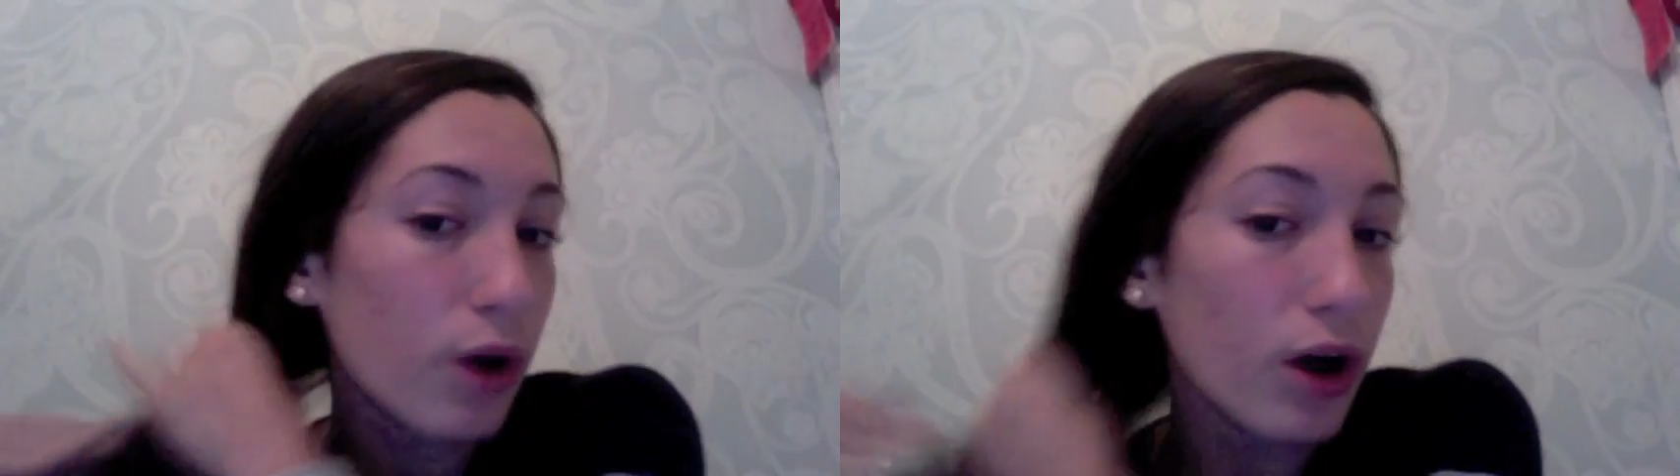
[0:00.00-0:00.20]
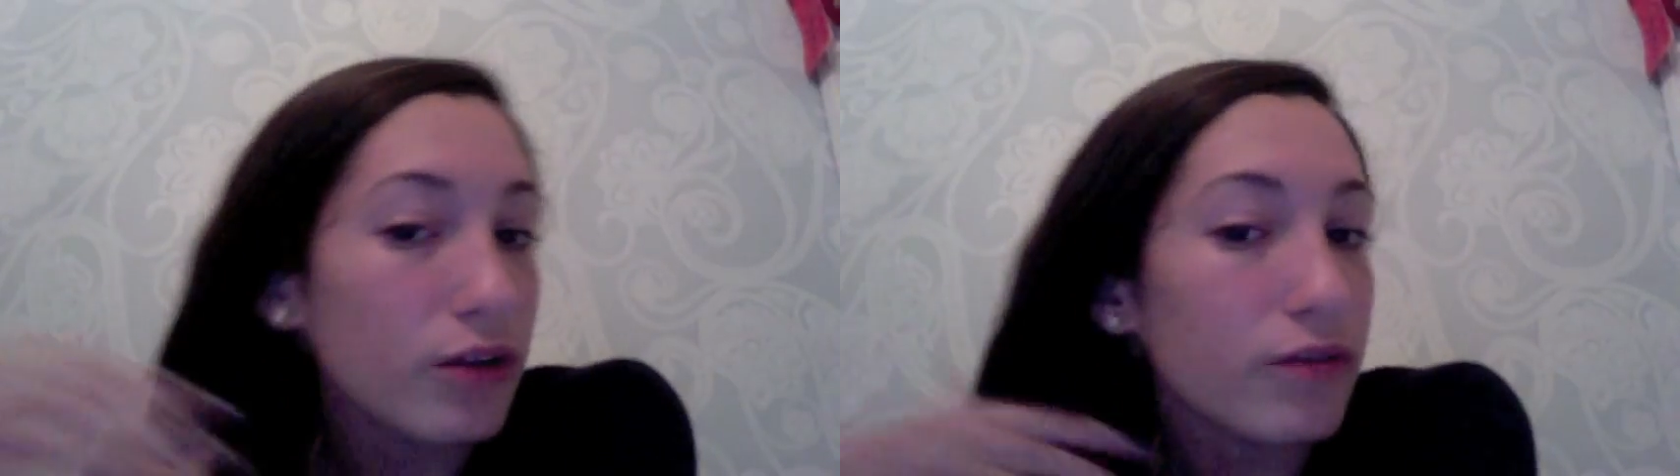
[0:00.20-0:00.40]

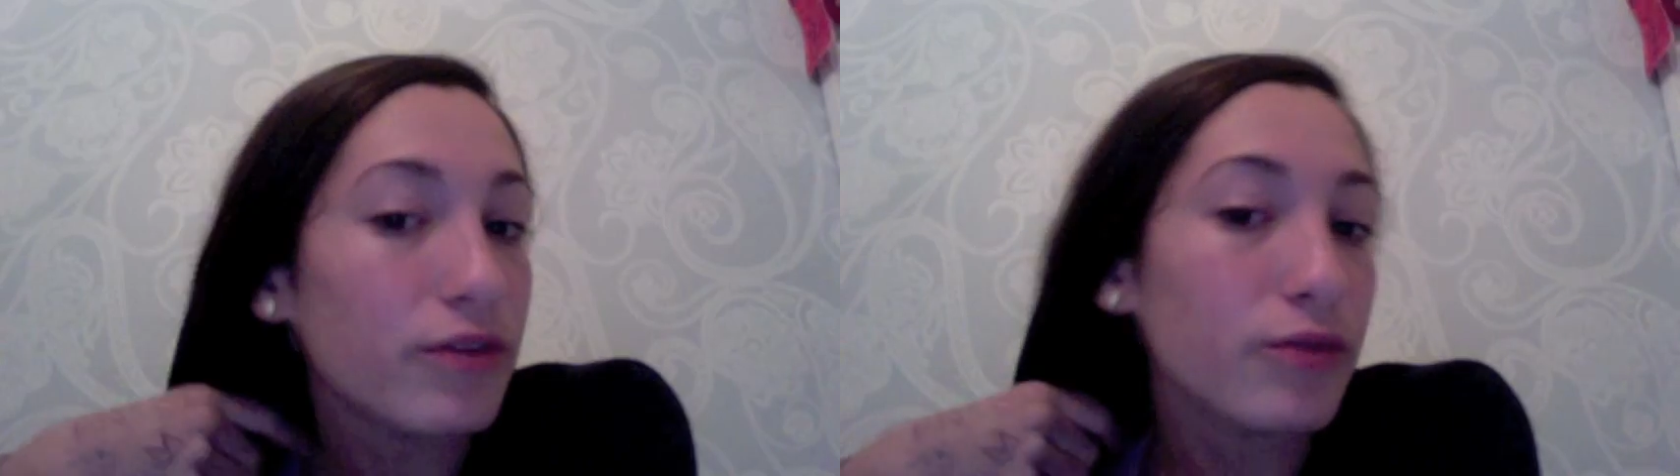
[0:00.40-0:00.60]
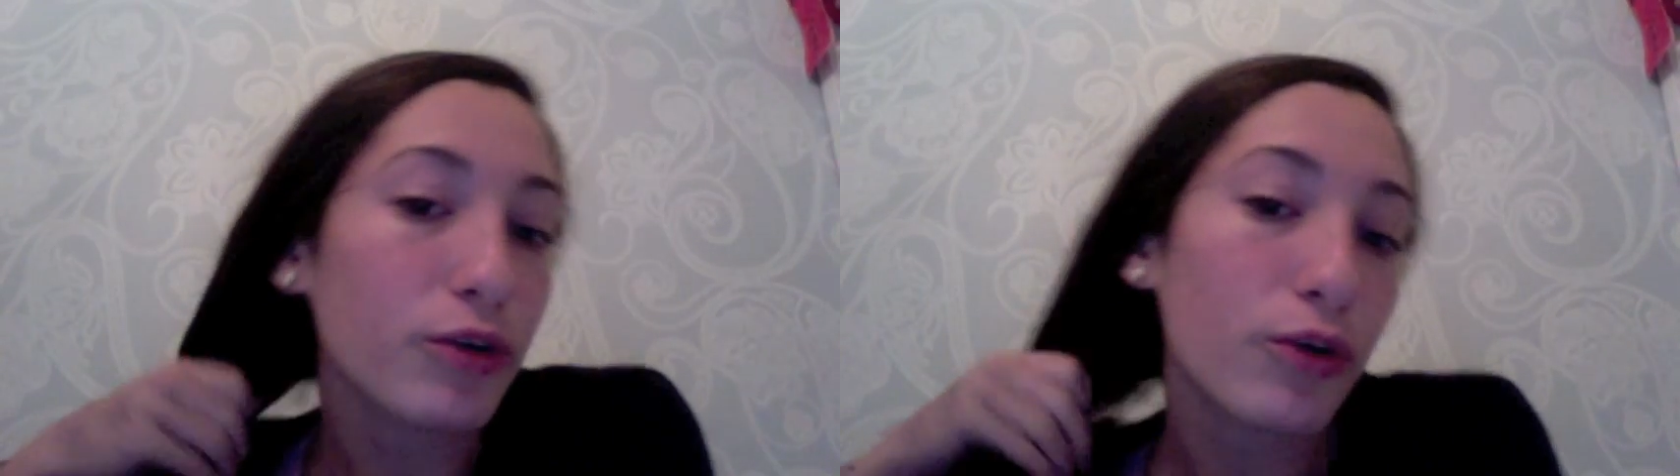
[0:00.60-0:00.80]
all of
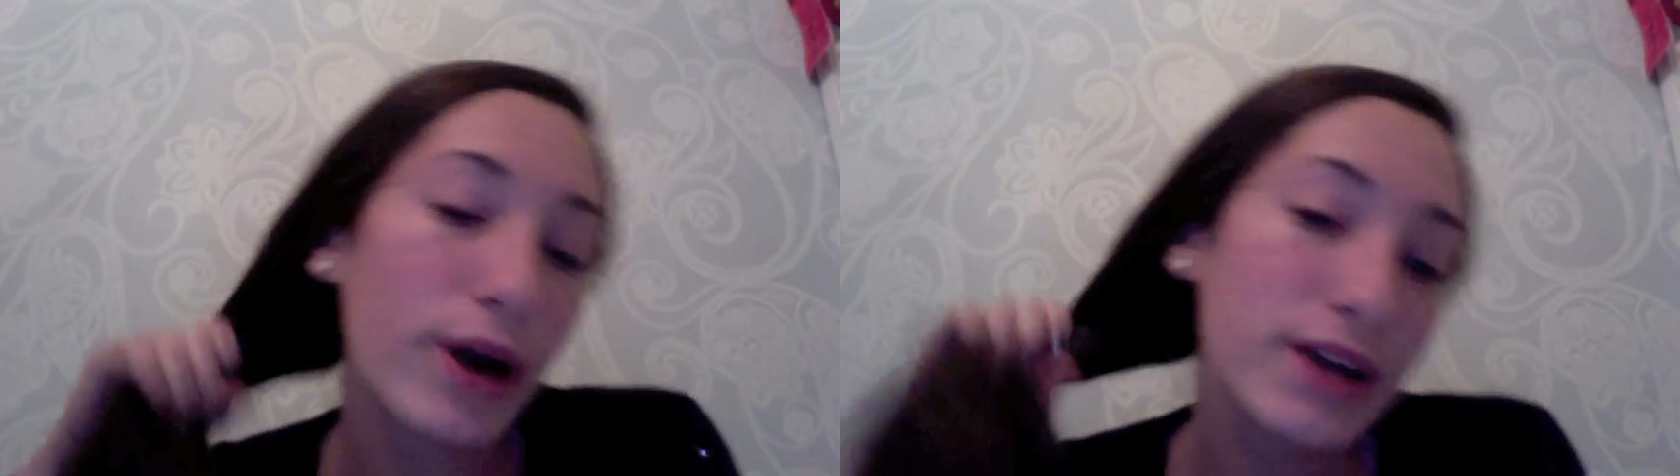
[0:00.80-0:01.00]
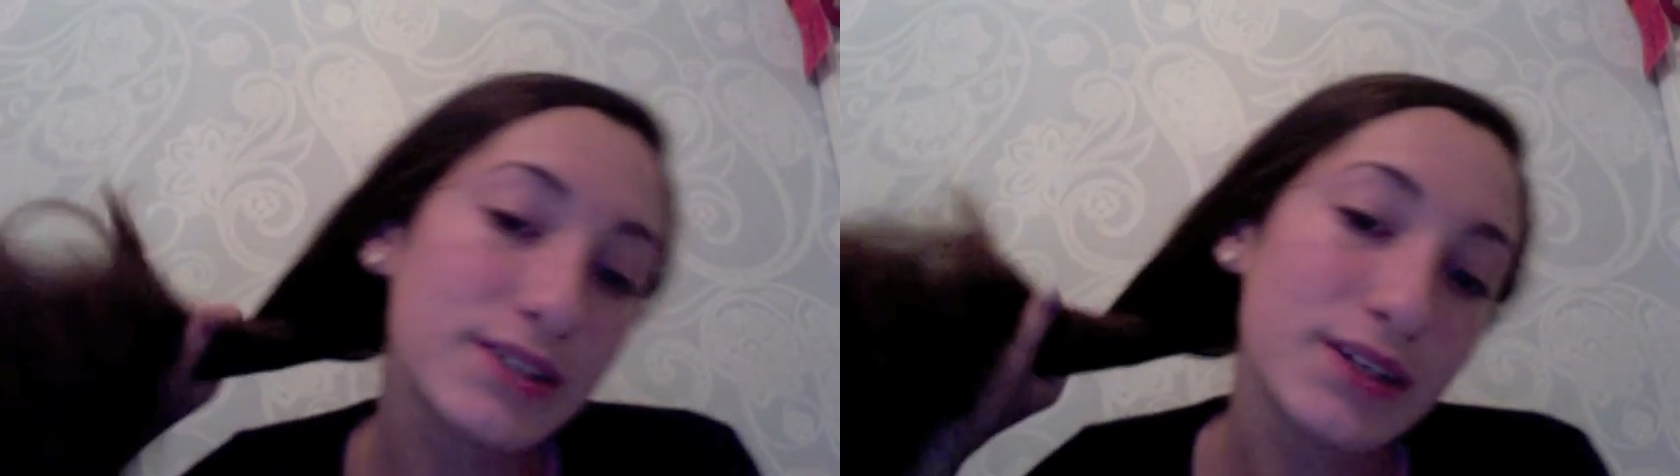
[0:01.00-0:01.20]
the
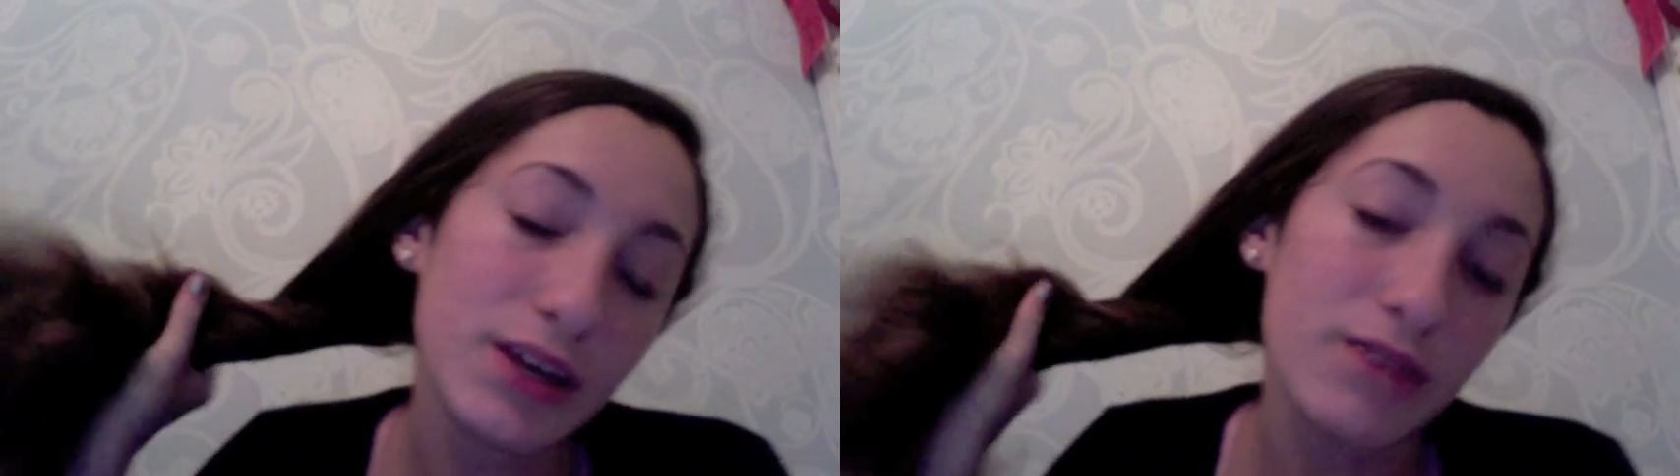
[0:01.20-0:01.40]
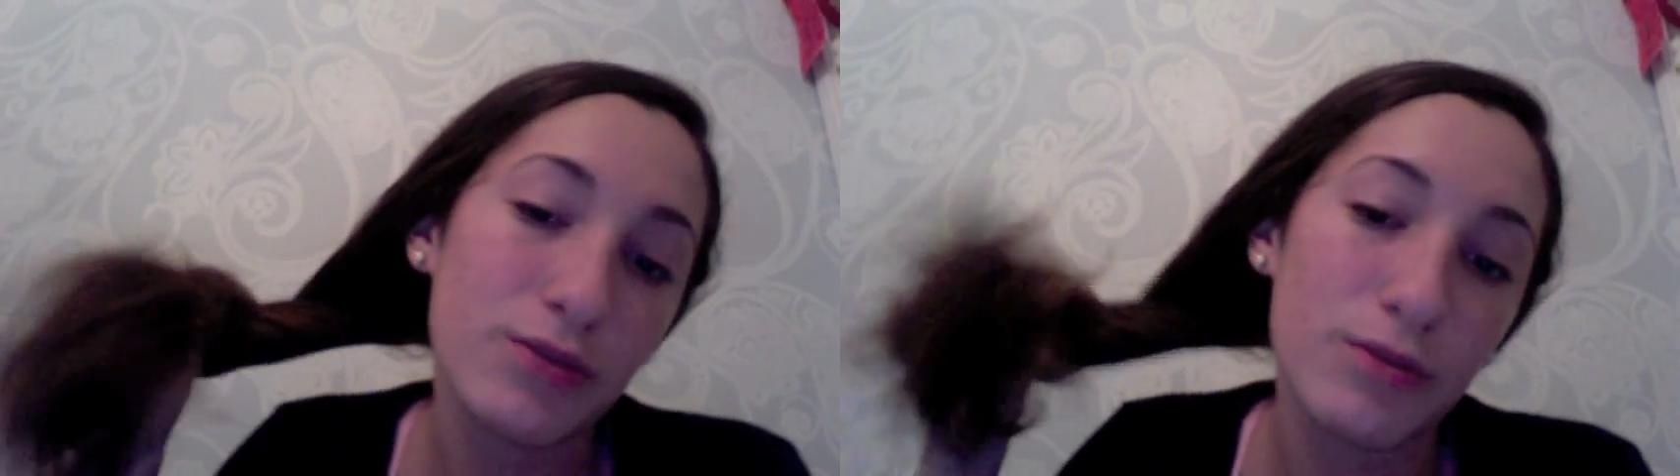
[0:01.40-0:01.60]
requests and
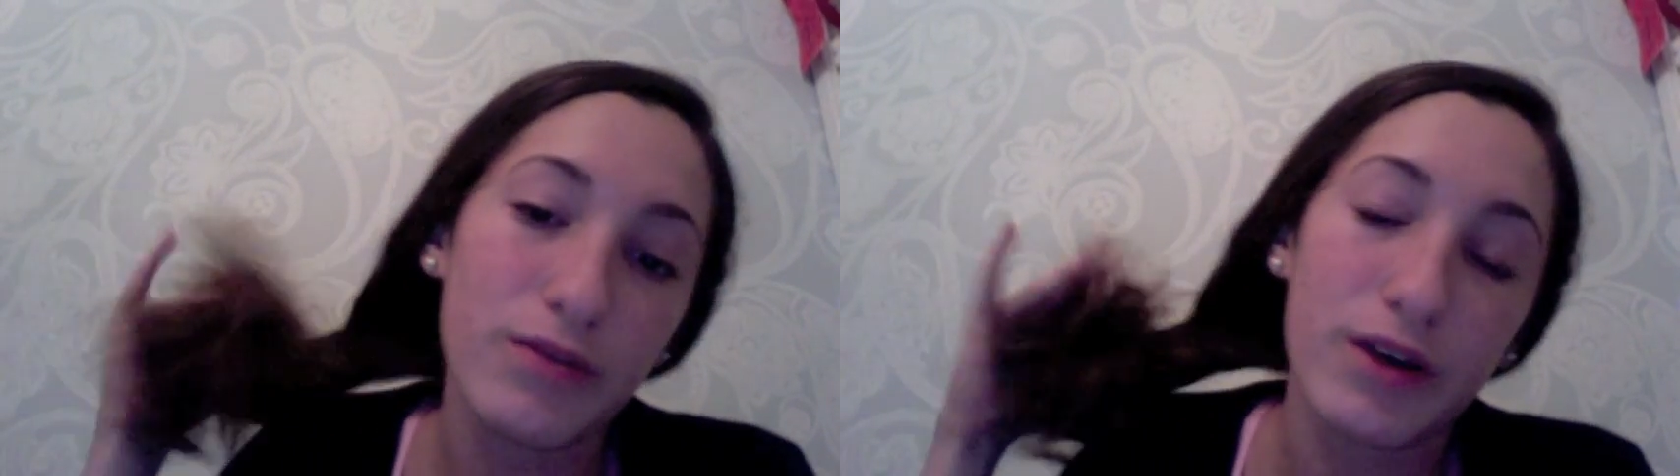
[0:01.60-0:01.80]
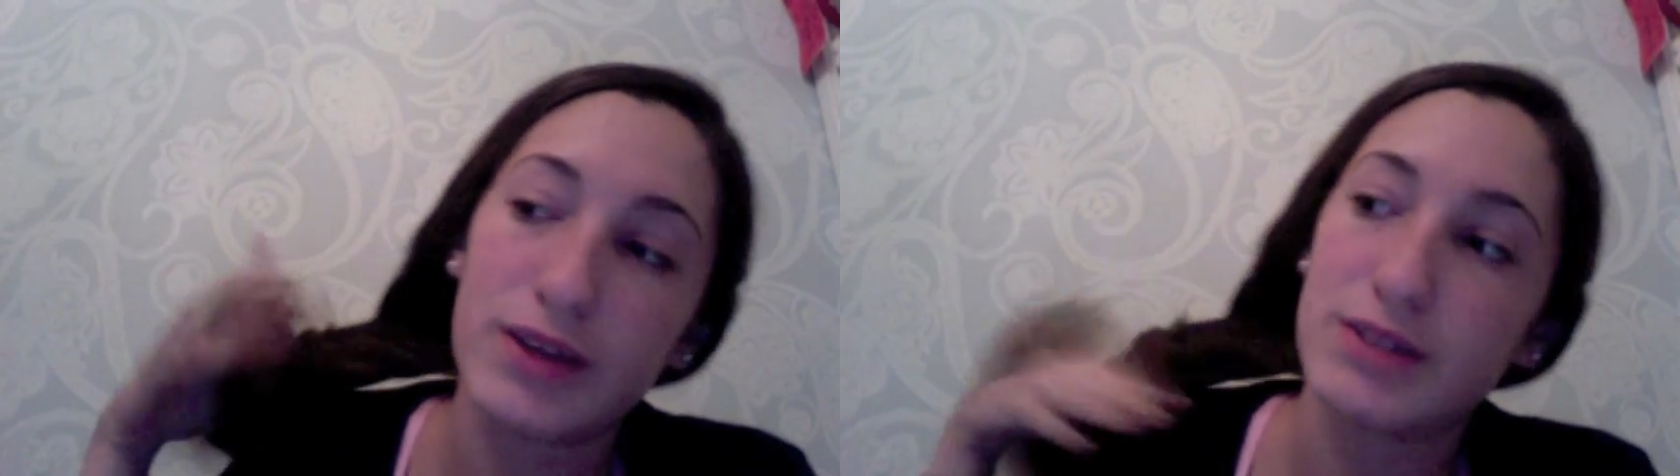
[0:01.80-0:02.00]
give you
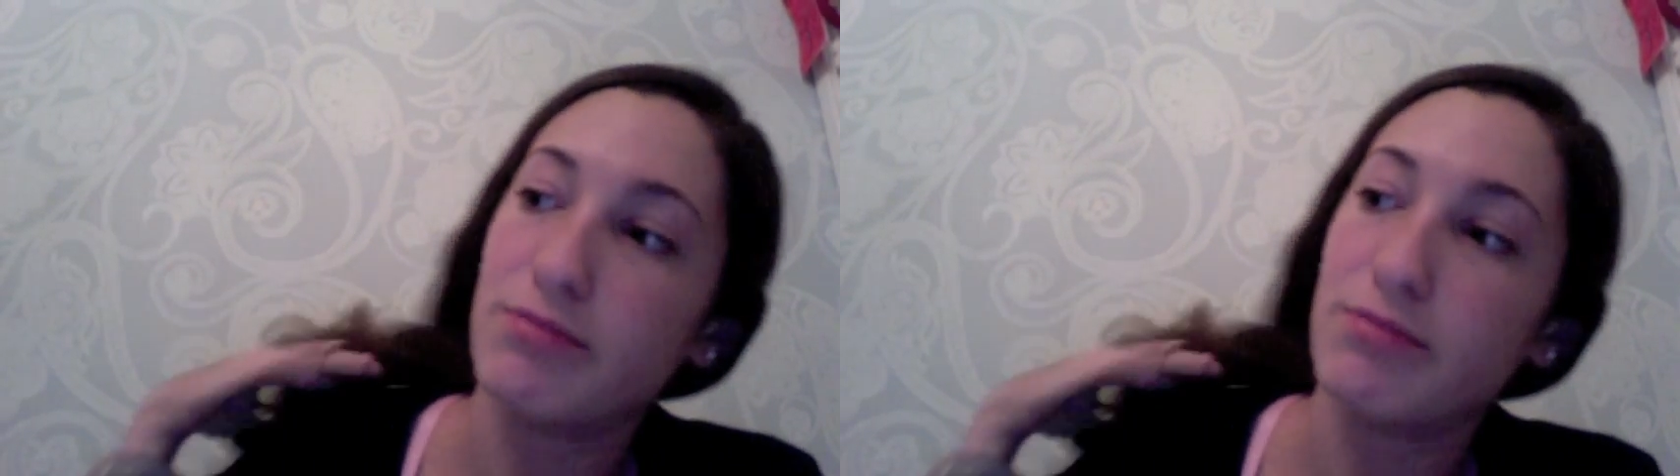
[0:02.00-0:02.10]
advice,